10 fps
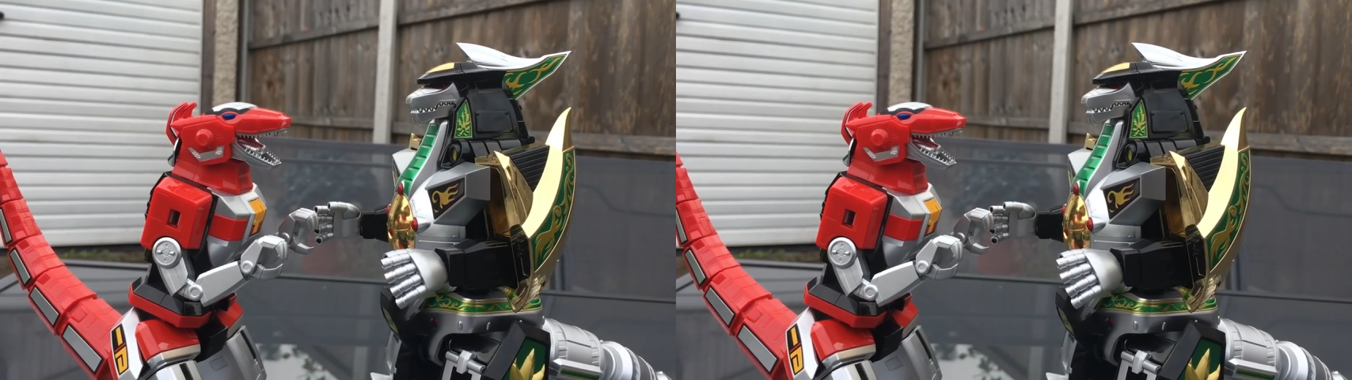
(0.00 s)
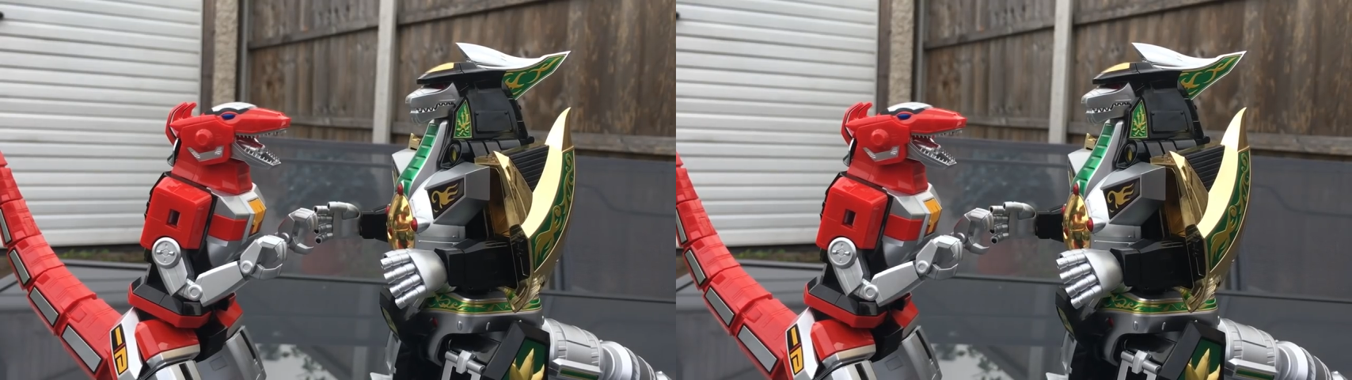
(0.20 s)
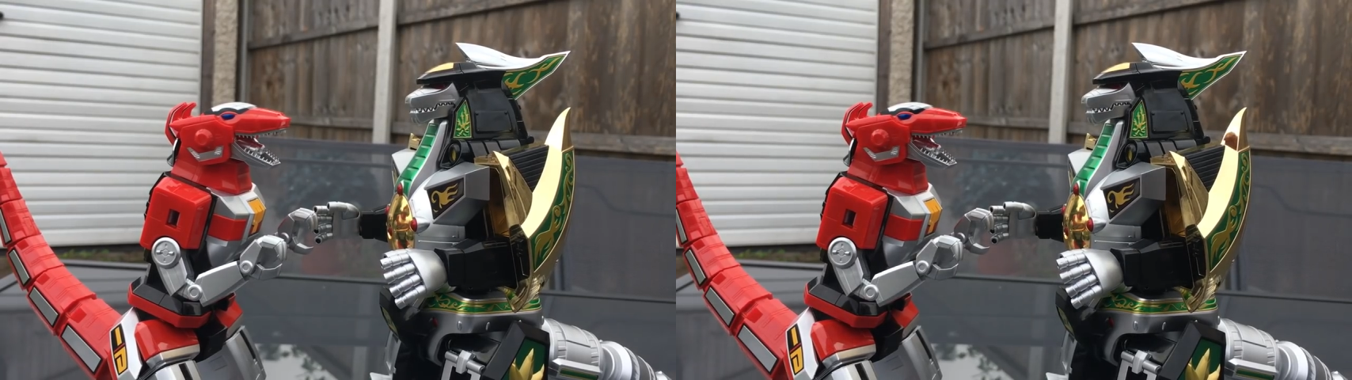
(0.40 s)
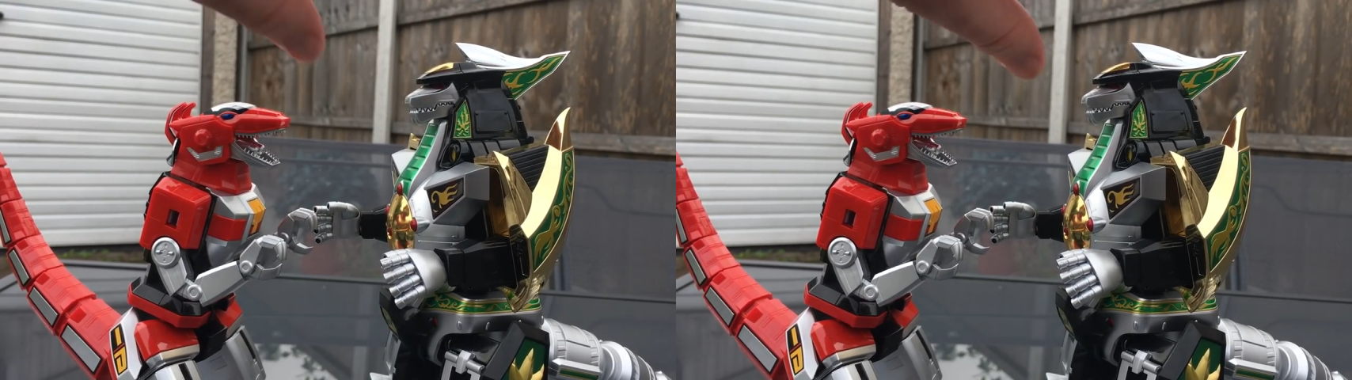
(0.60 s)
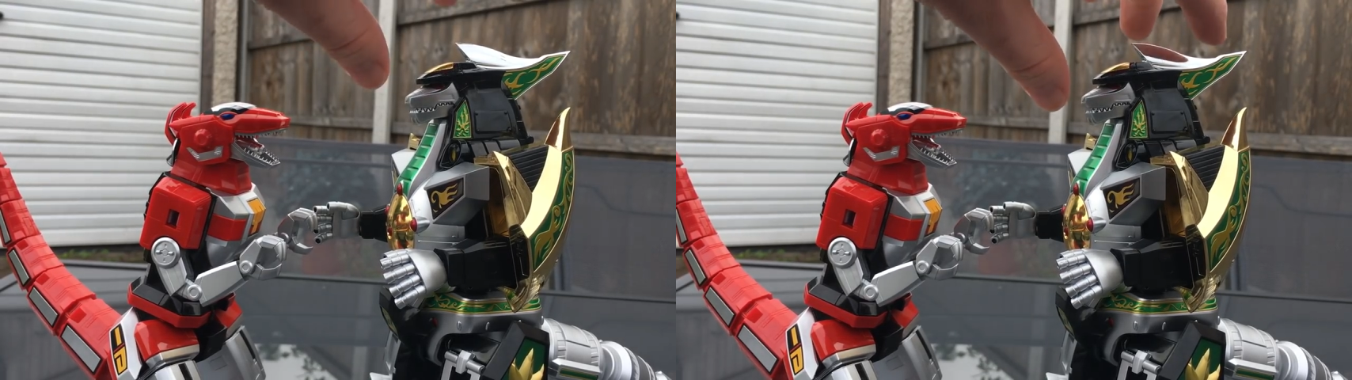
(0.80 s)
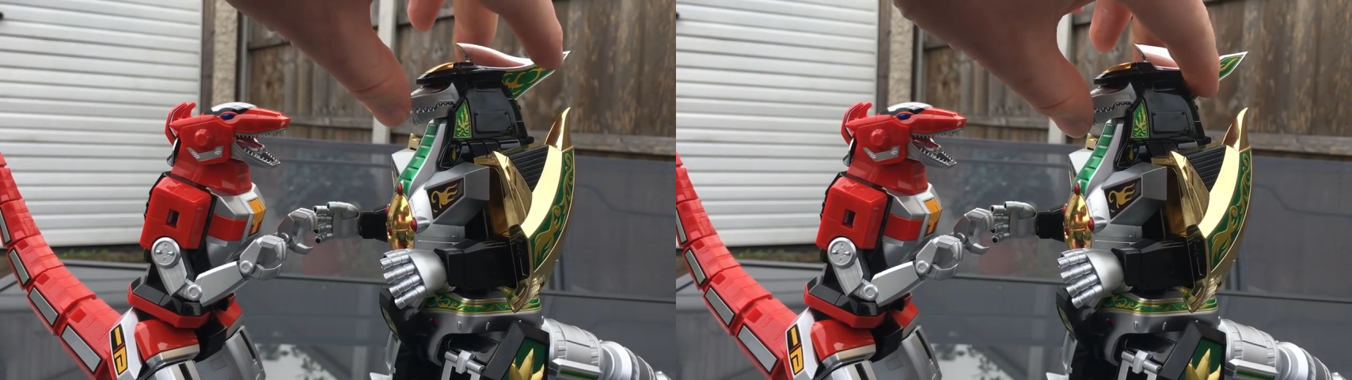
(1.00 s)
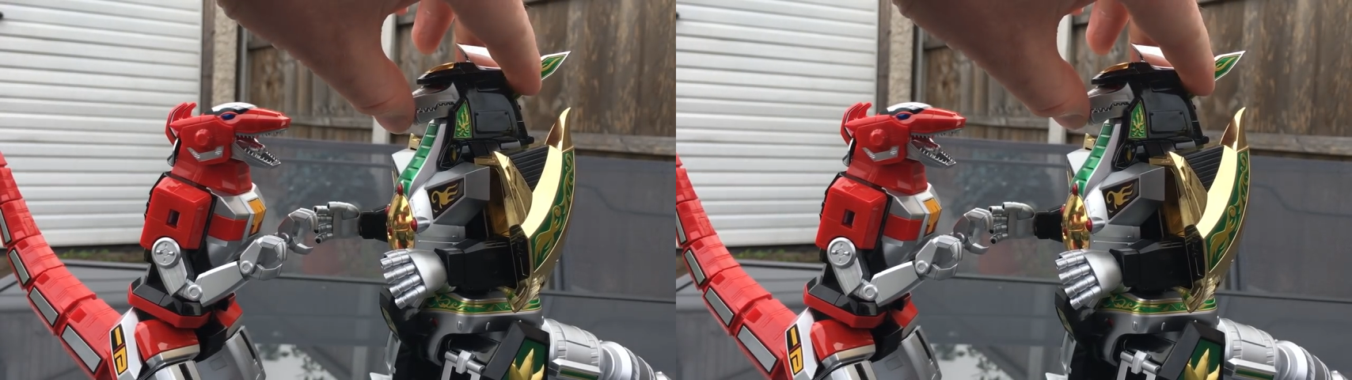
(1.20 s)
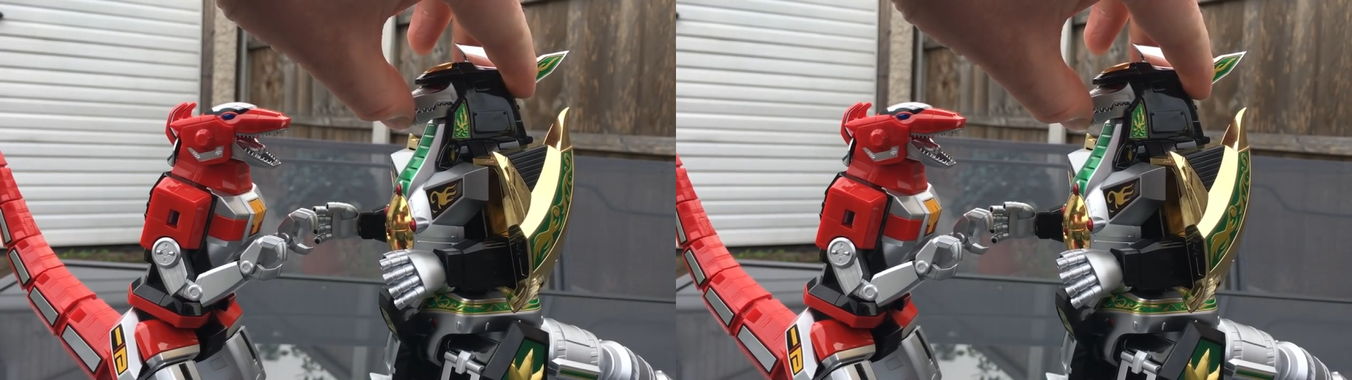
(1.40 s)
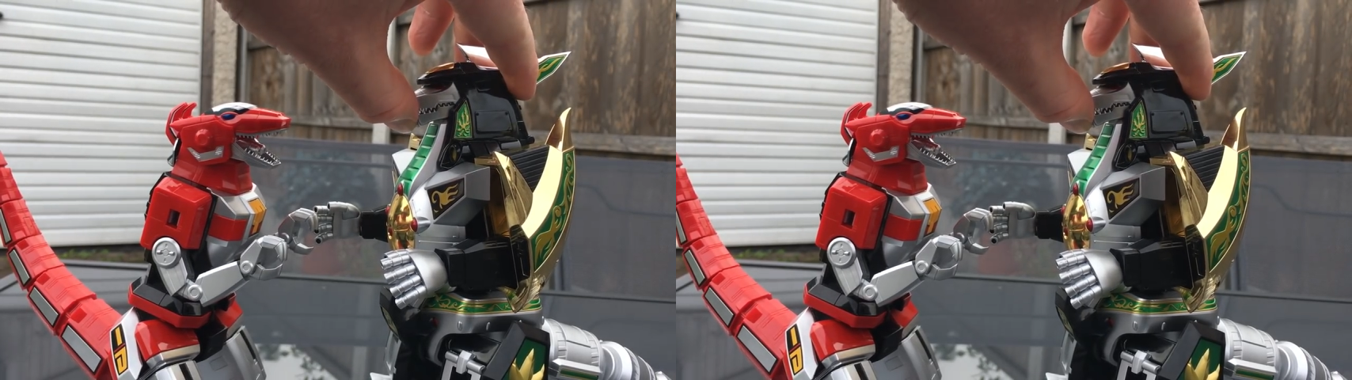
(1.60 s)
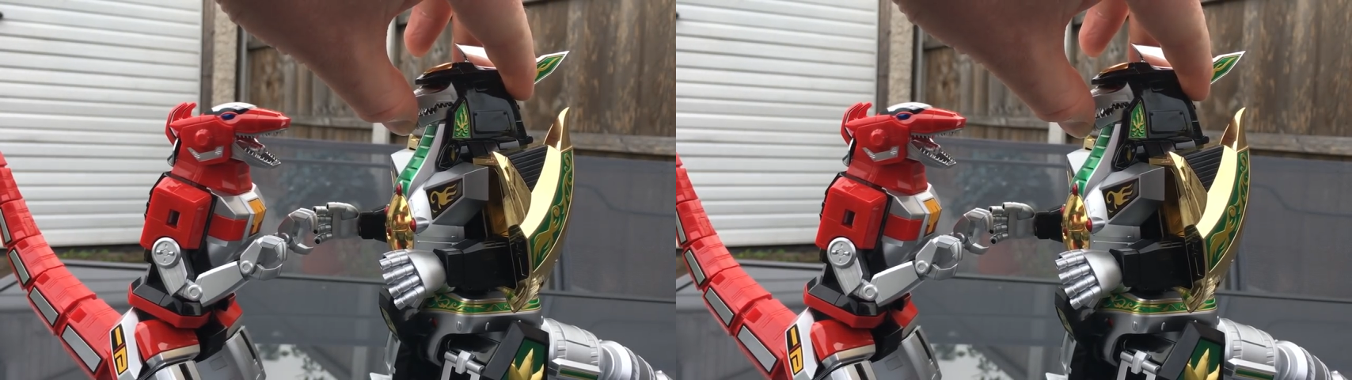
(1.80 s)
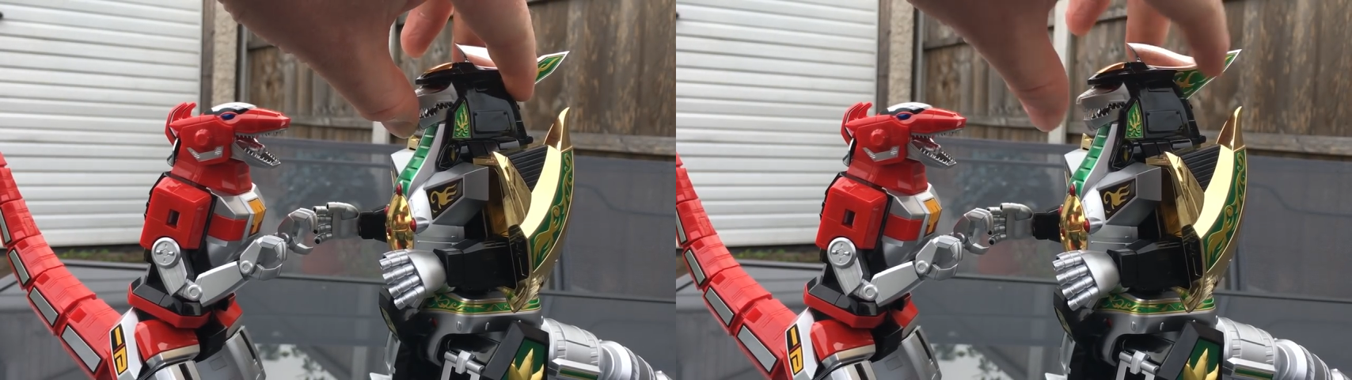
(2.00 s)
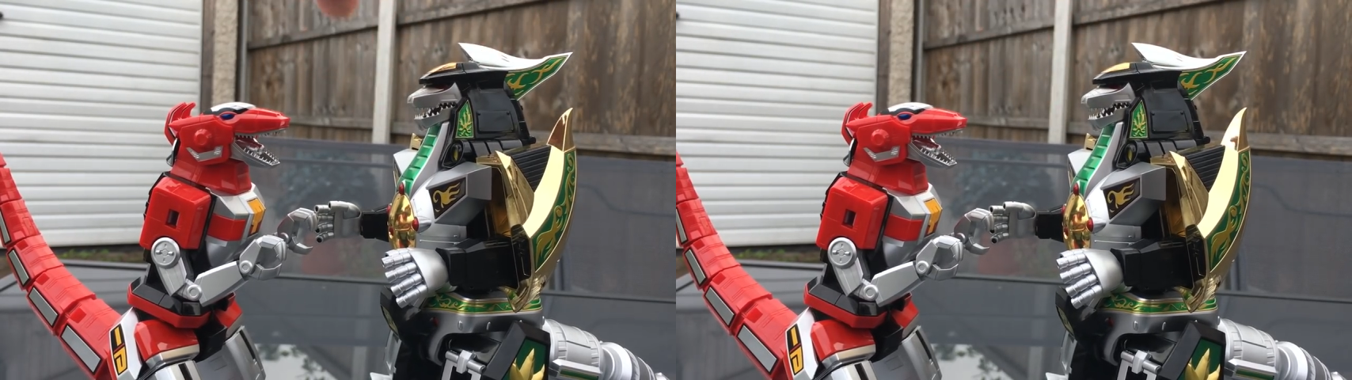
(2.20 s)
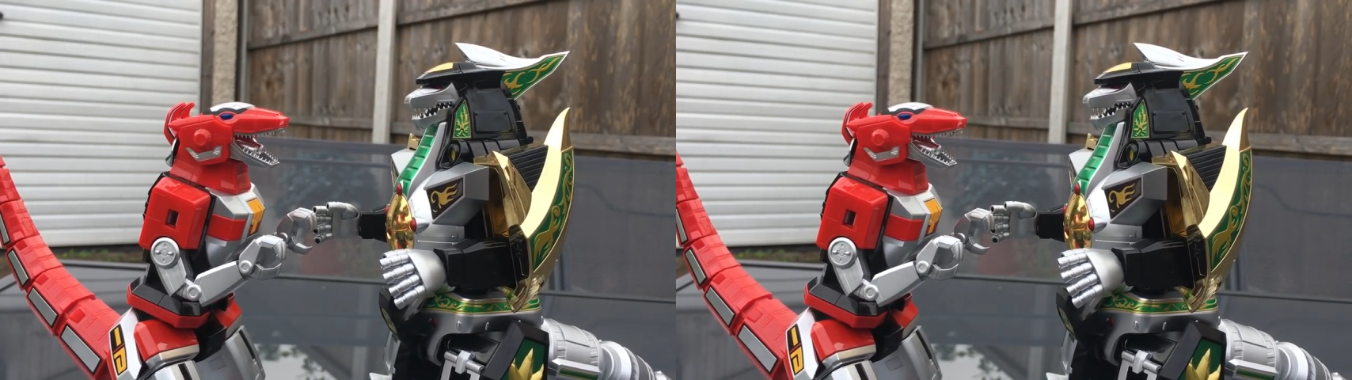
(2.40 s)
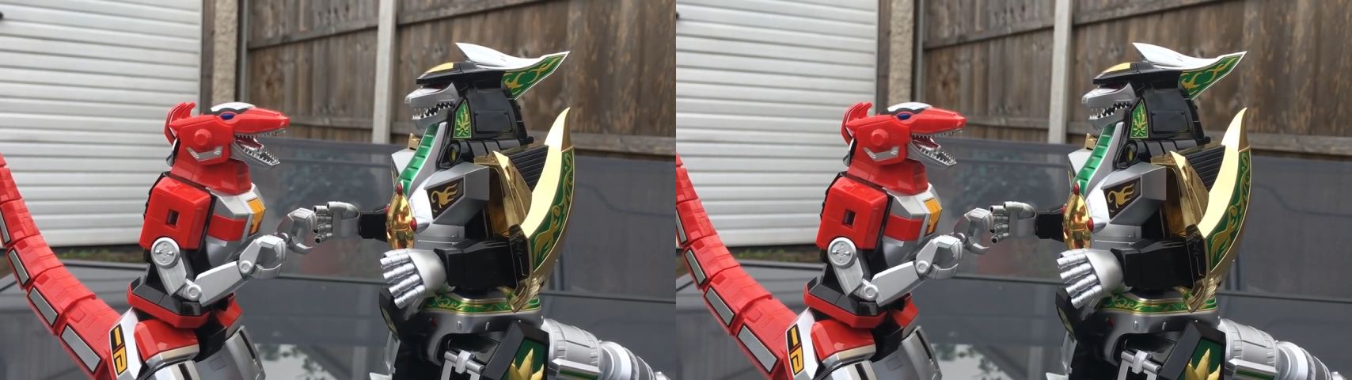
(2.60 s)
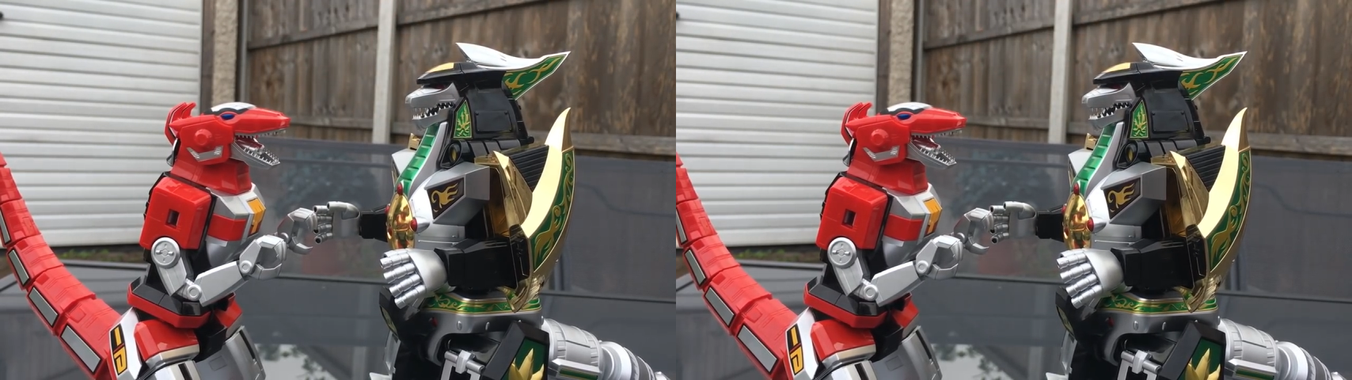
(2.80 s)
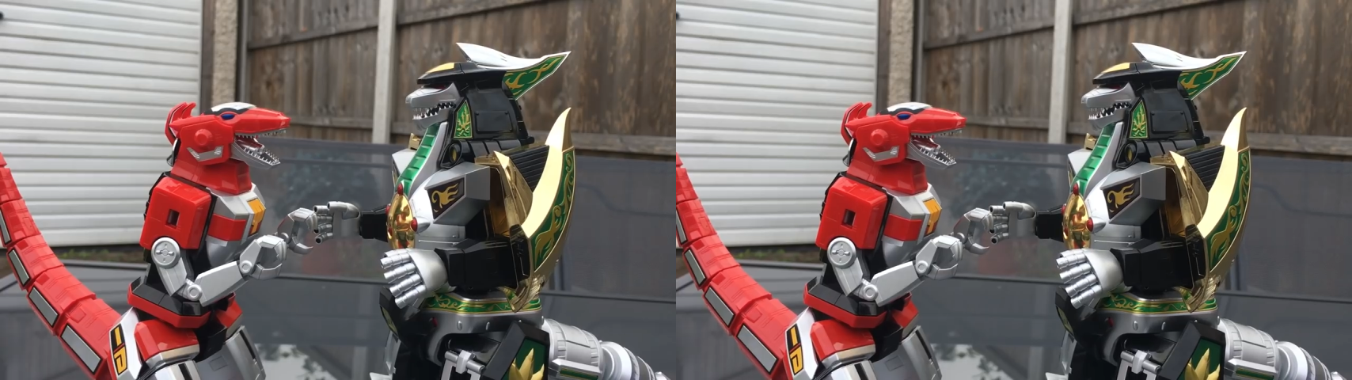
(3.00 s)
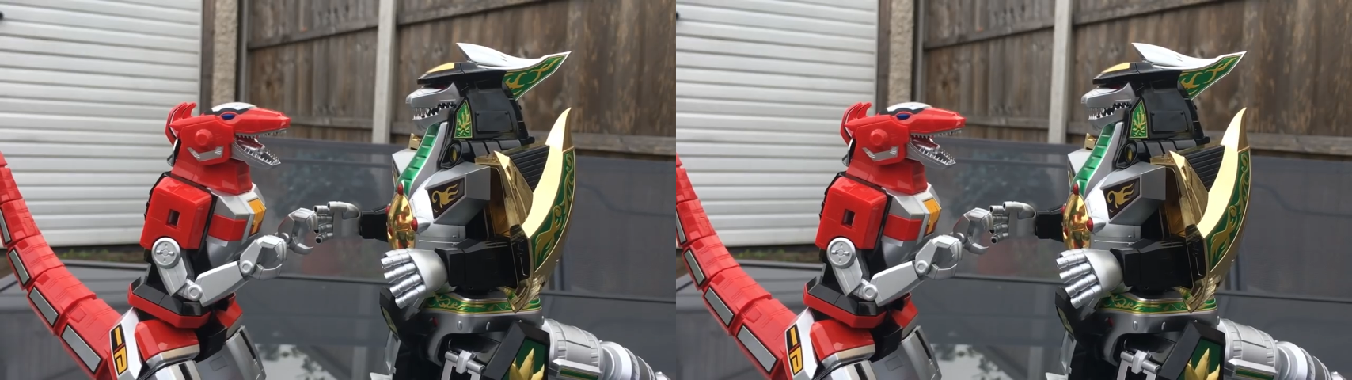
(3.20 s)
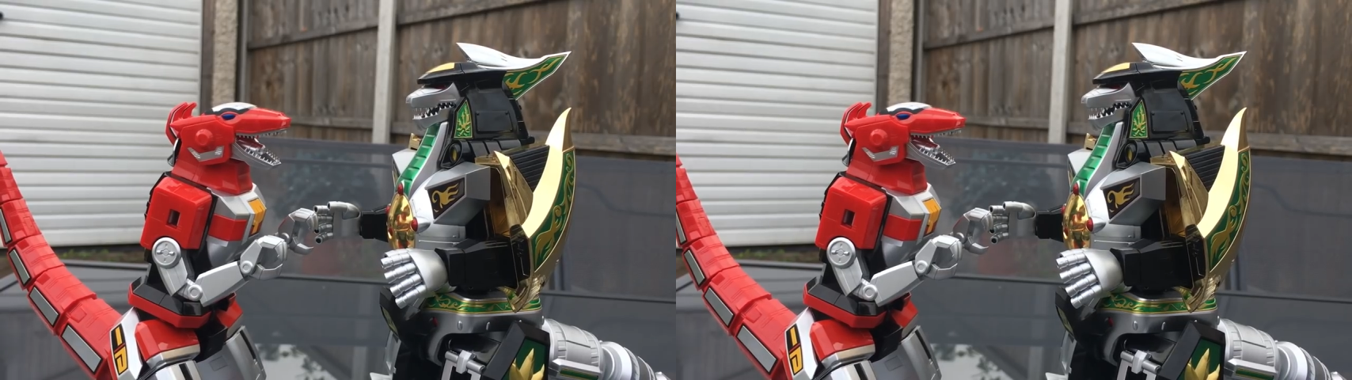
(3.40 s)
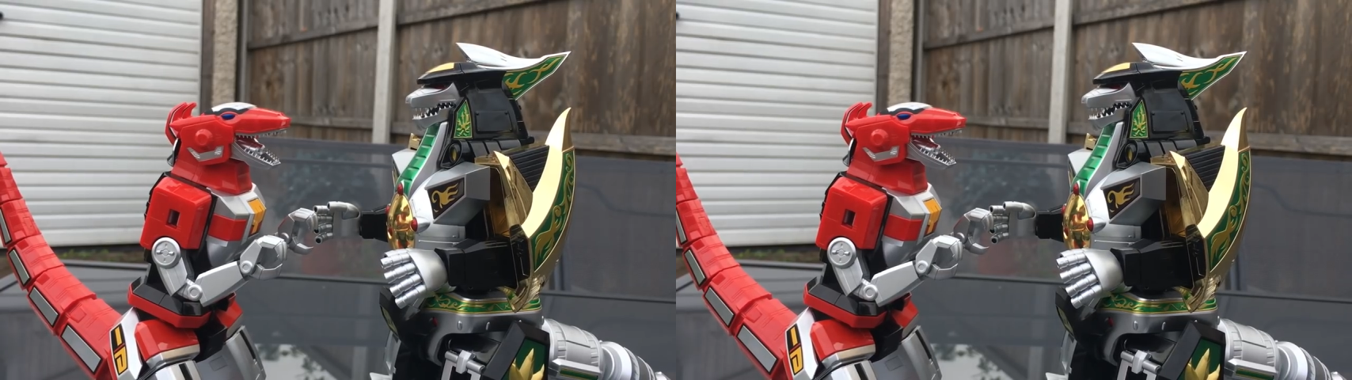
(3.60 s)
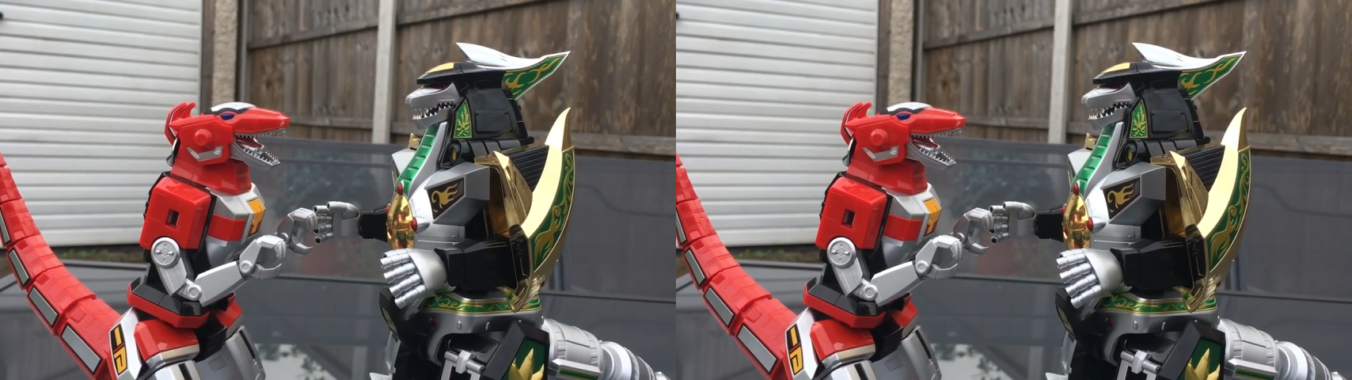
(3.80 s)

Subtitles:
[unreadable: no face in view]